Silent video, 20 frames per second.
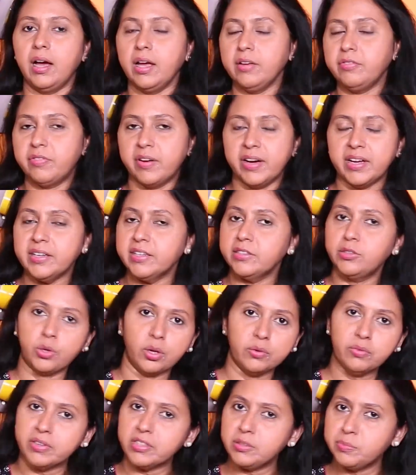I find it's
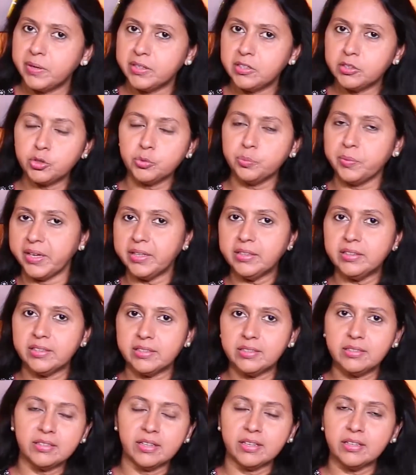always better to make
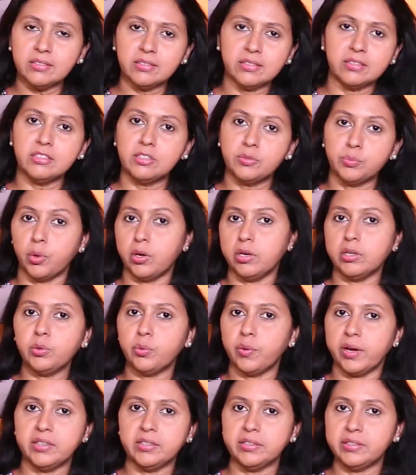these things in smaller
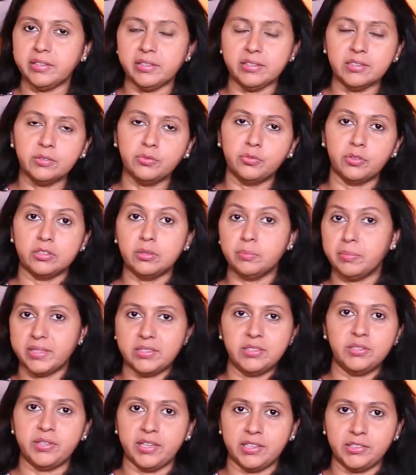quantities for the
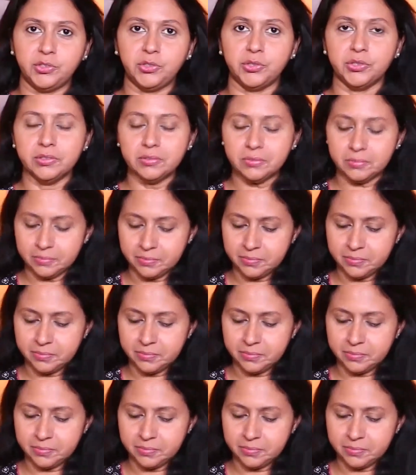best texture.